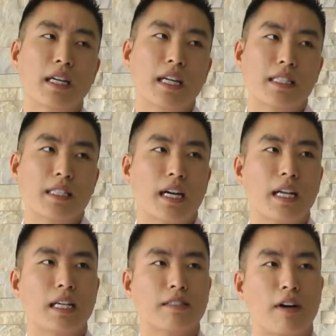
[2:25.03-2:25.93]
it's
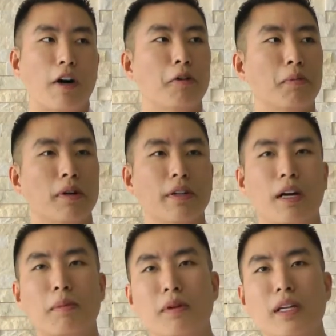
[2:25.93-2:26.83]
not as valuable a
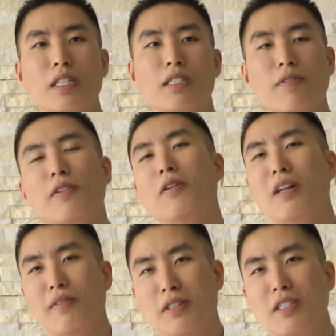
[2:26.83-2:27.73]
number, and it's difficult
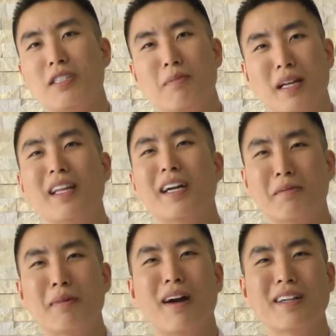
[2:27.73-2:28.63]
obviously to make that
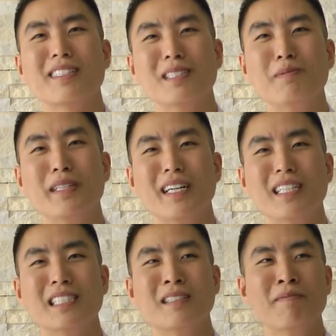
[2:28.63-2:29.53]
comparison
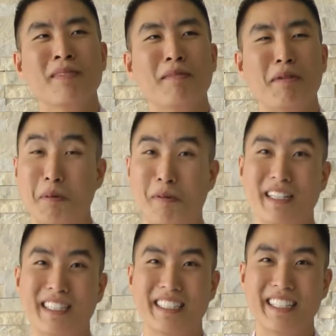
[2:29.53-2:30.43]
because people
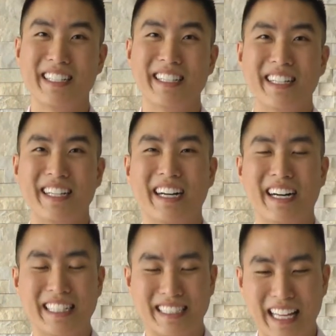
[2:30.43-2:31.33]
want to see
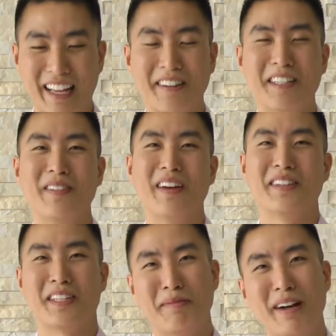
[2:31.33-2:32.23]
a standard to be able
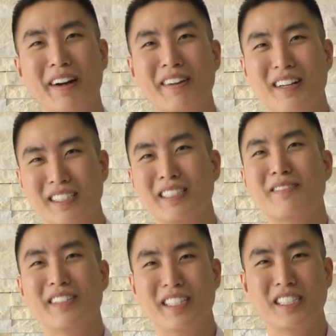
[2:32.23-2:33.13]
to compare across
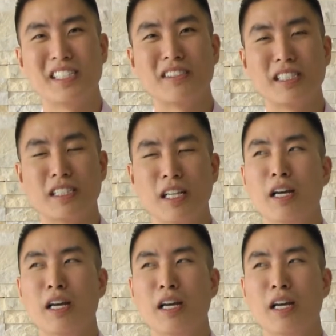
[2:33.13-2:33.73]
different industries.